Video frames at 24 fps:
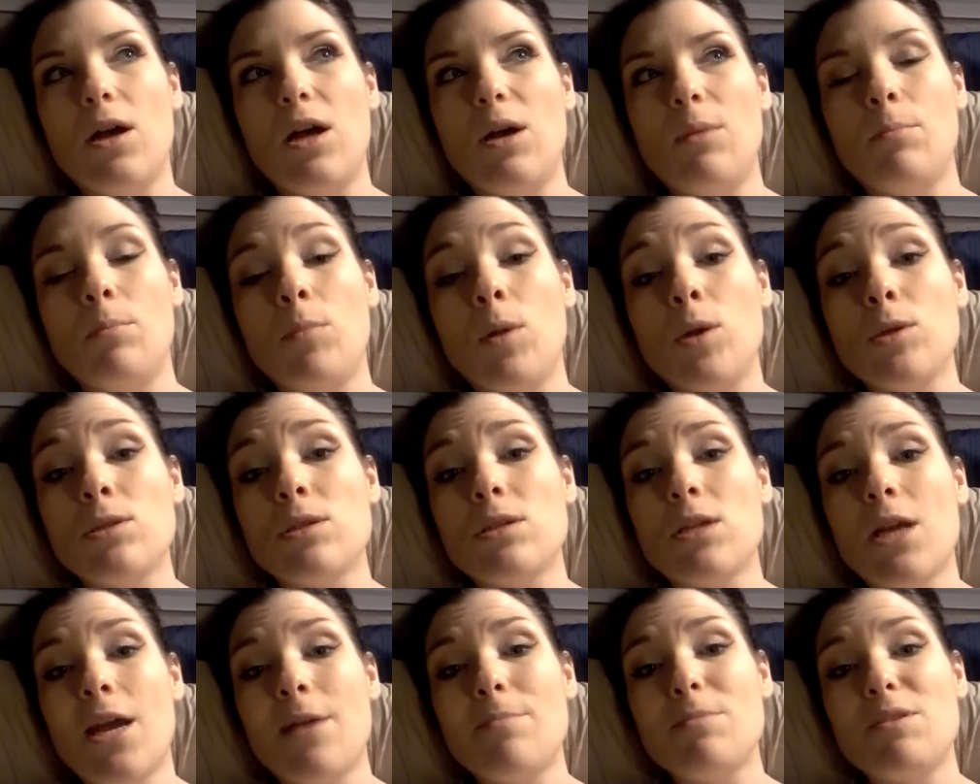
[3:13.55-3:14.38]

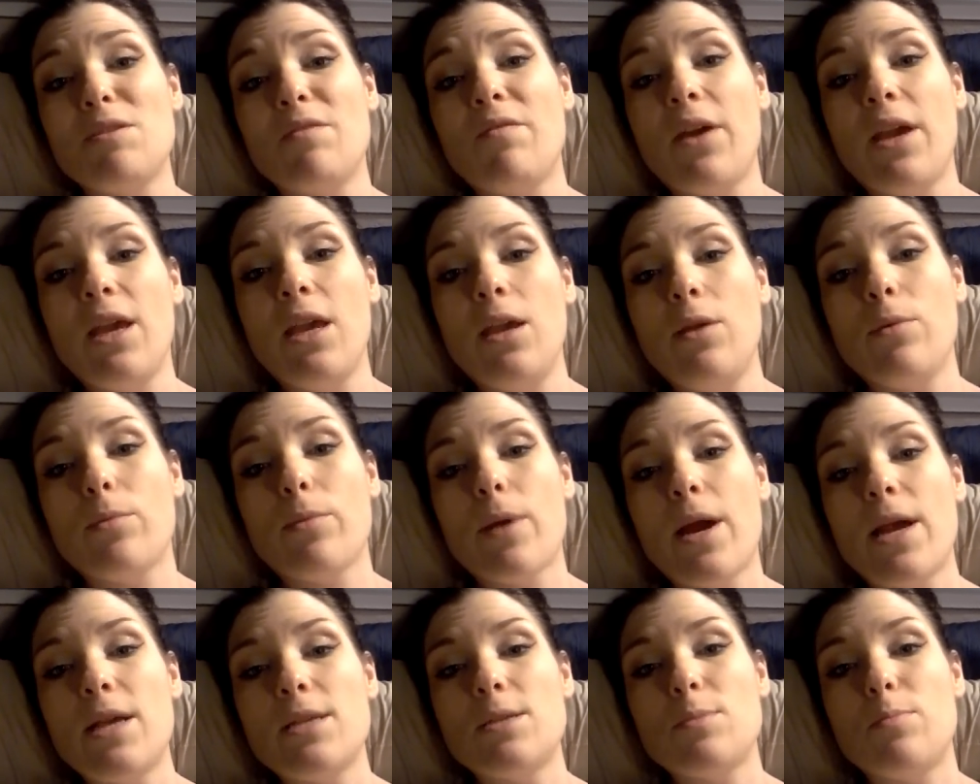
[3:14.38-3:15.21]
most times if I eat
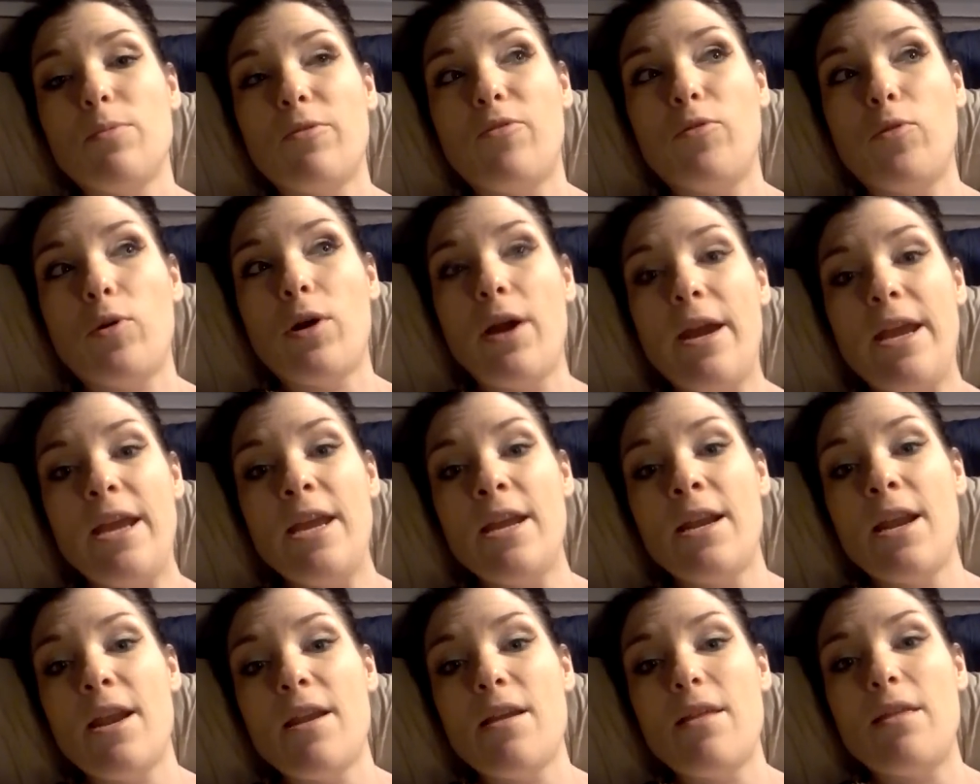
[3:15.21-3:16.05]
rice before I
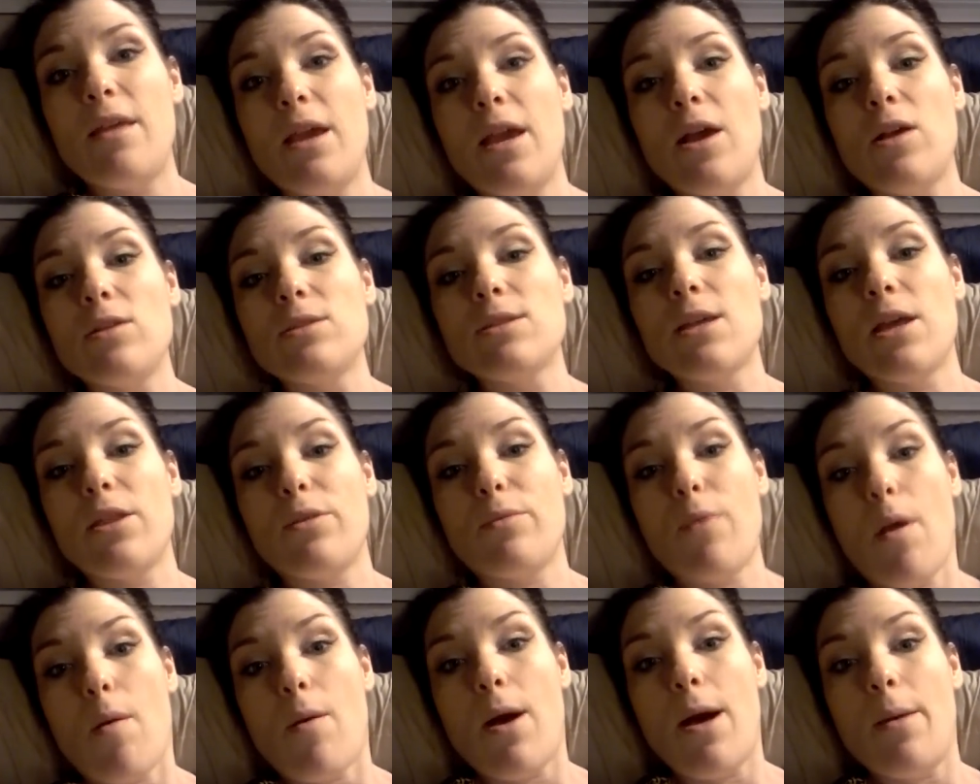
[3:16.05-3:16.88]
eat anything else, I
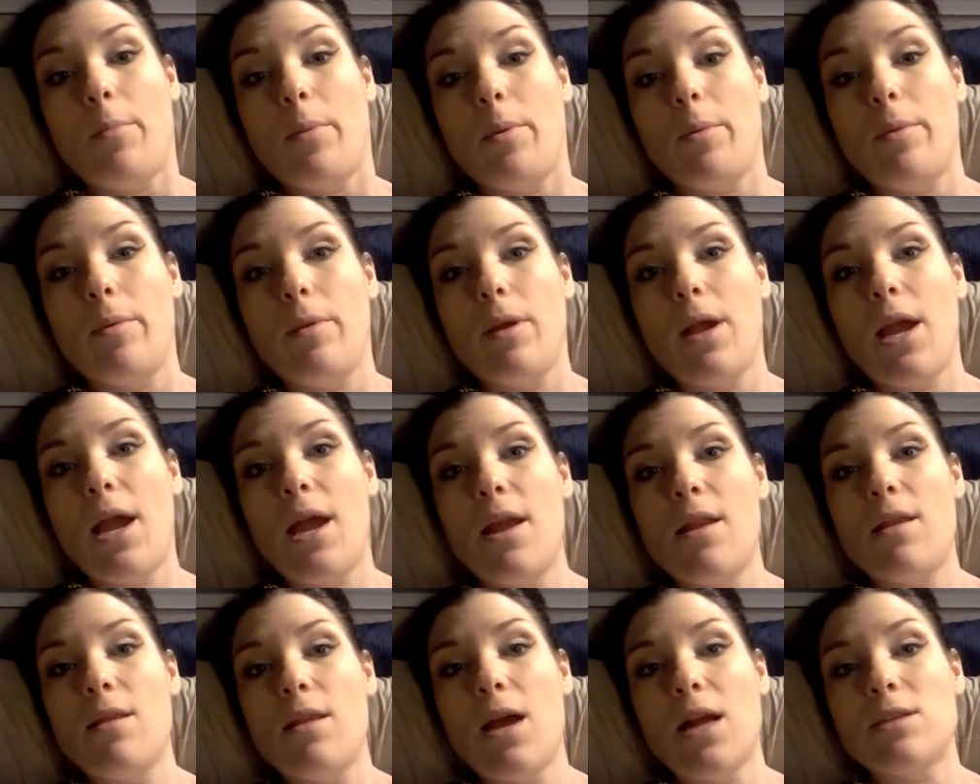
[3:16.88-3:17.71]
throw up.
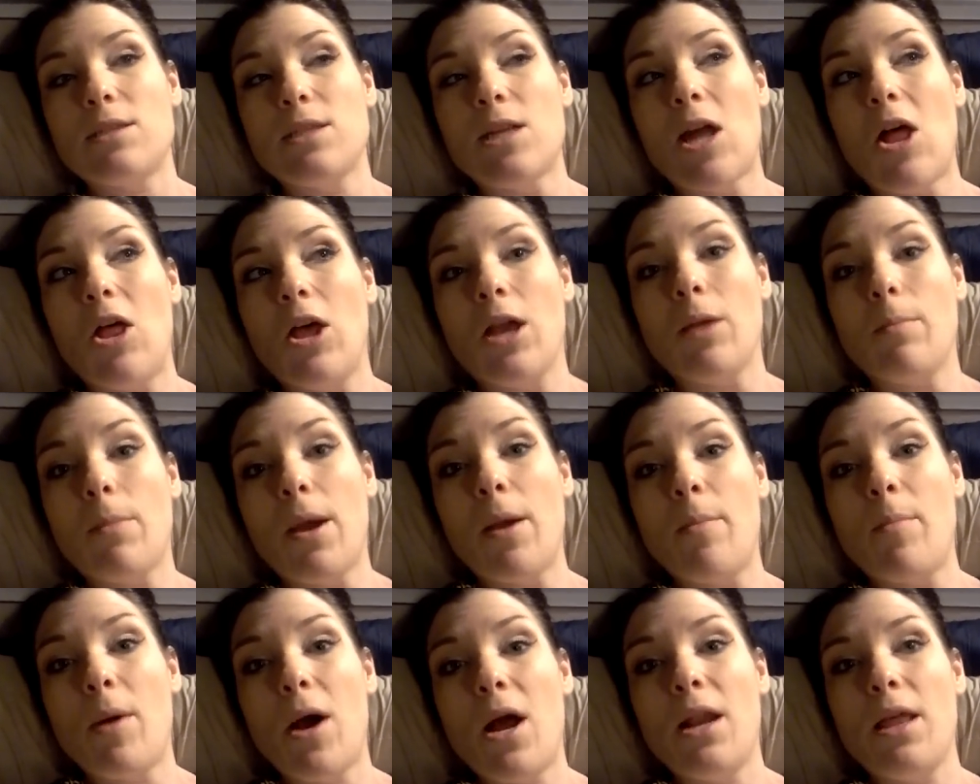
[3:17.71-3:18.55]
And that's telling
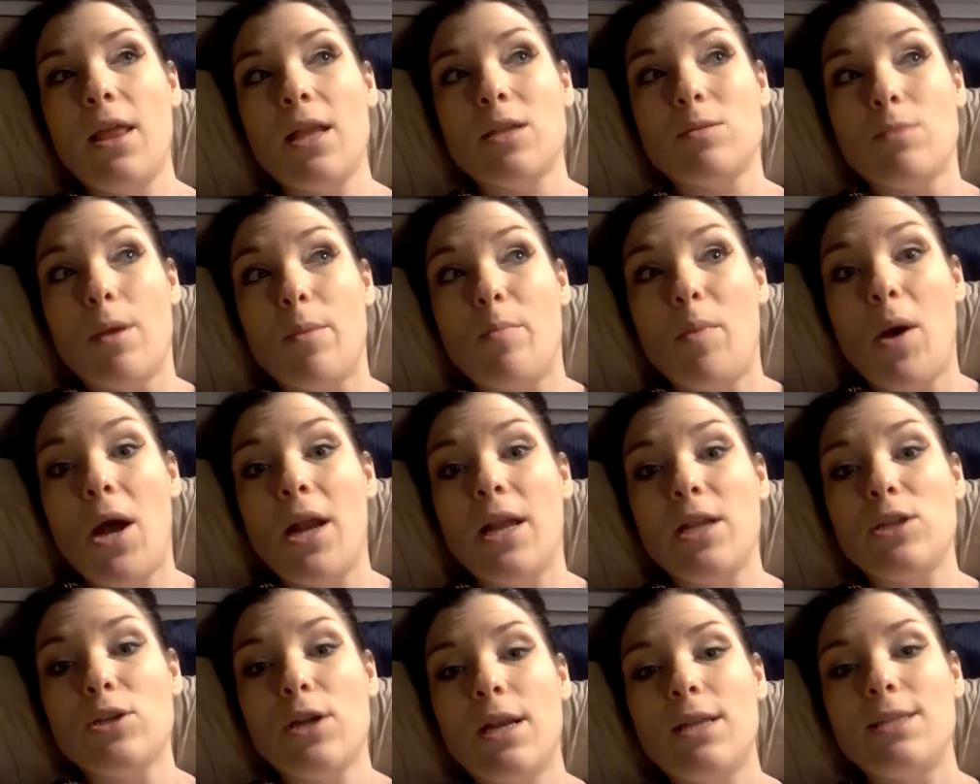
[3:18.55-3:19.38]
my body, that's my
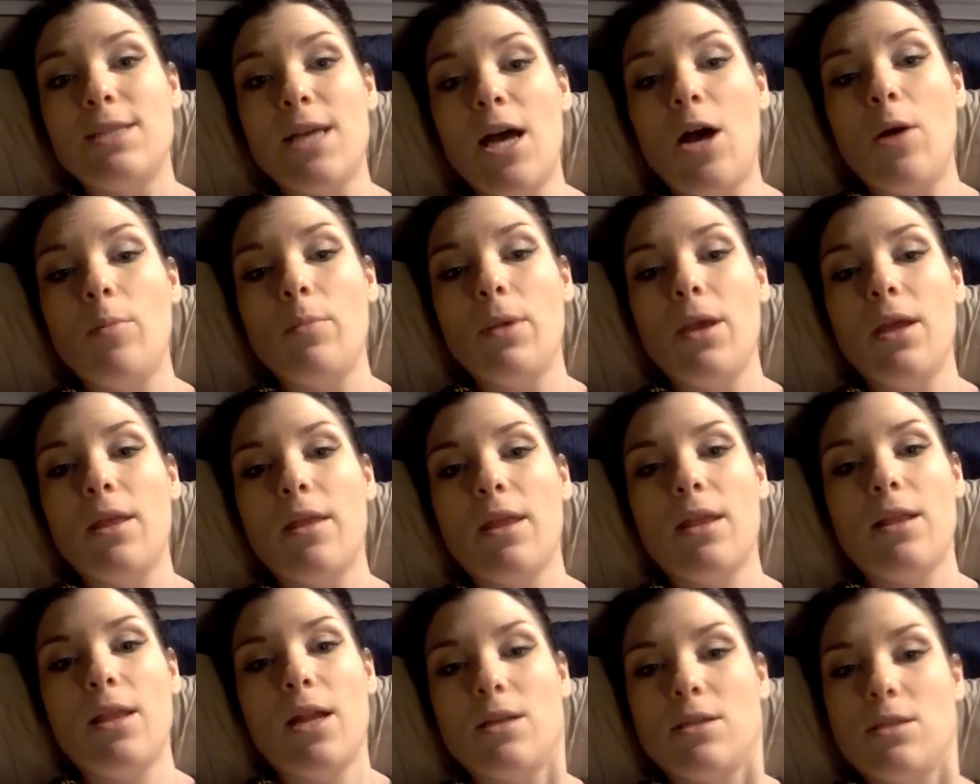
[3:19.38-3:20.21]
body trying to tell me
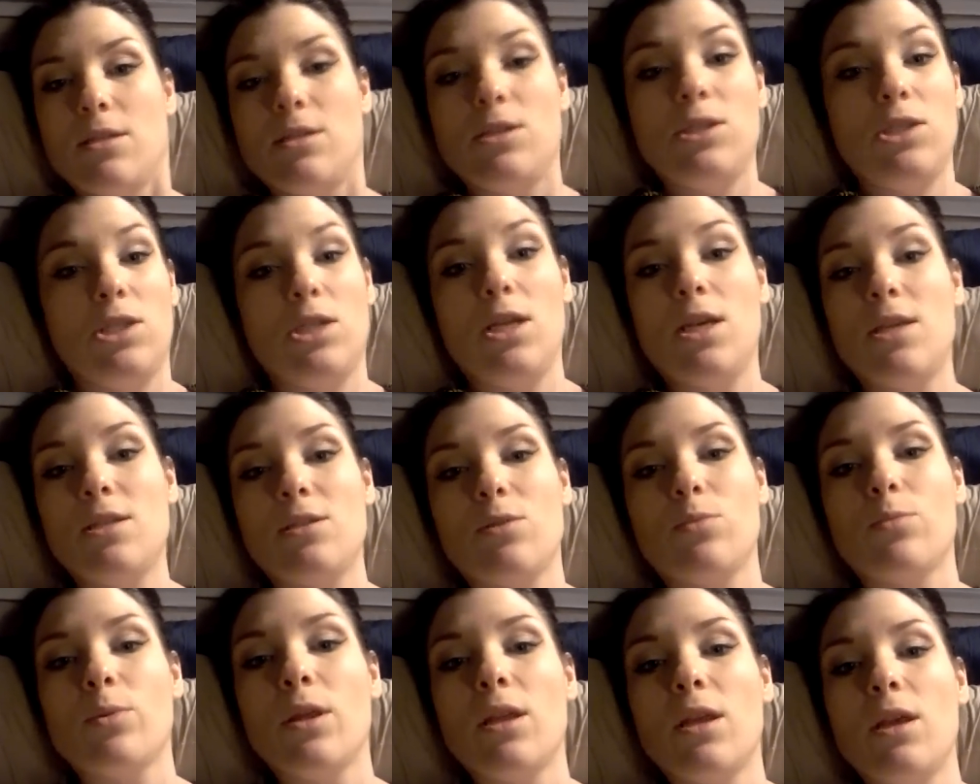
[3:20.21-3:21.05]
that that
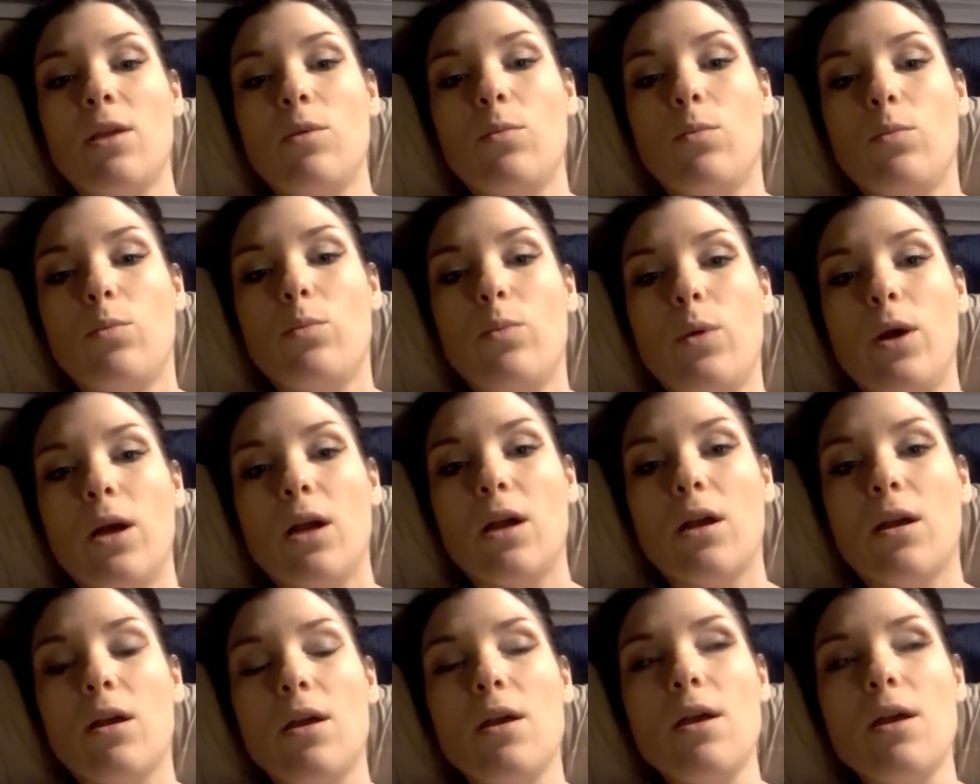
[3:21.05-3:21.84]
doesn't really work.